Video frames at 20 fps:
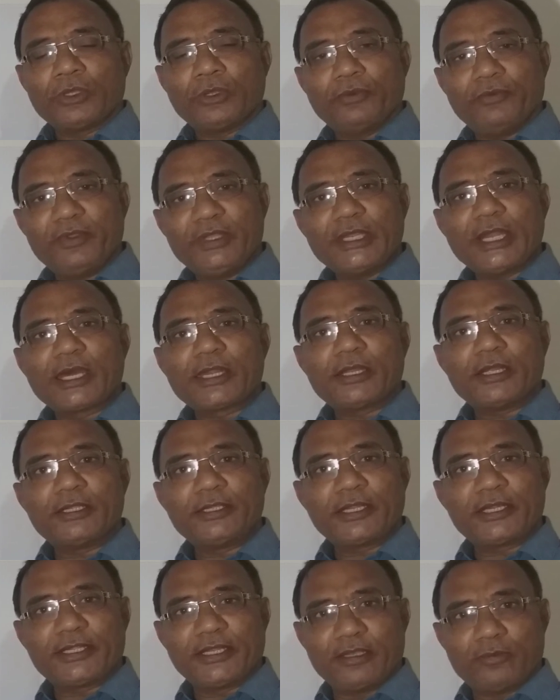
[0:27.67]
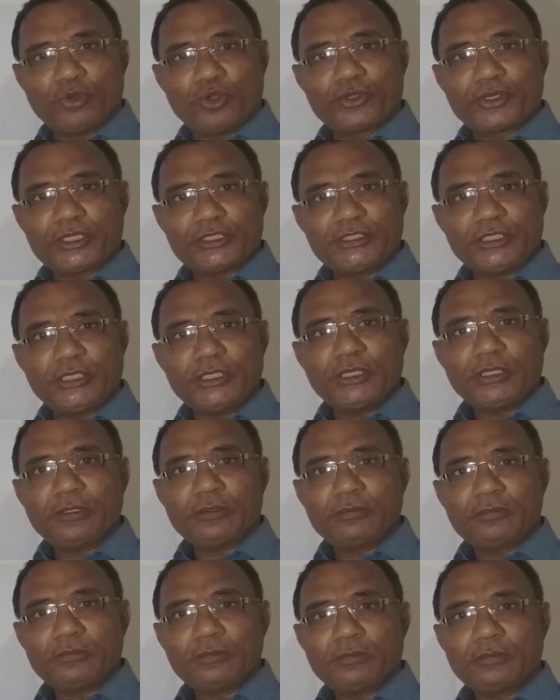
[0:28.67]
we are under democracy,
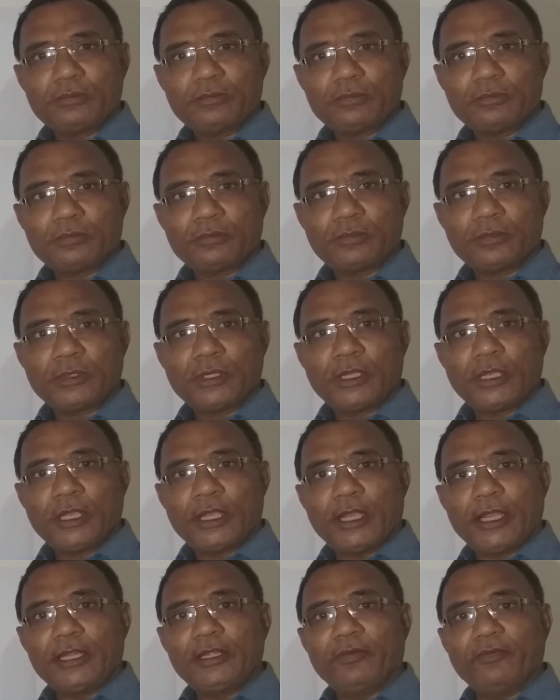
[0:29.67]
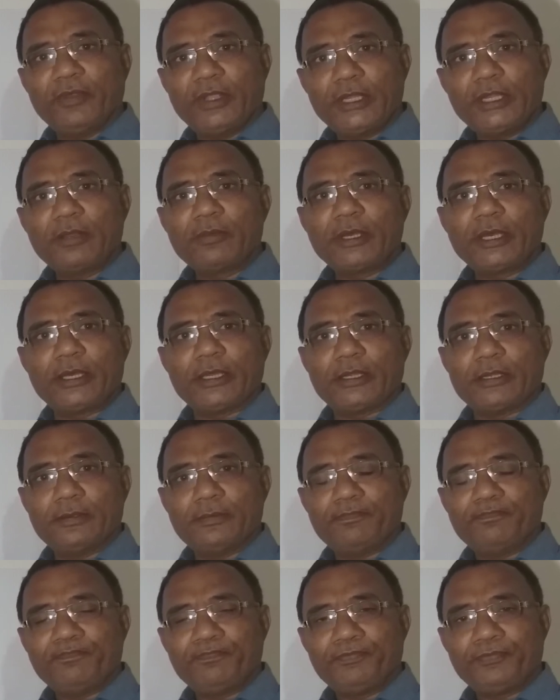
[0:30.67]
and whenever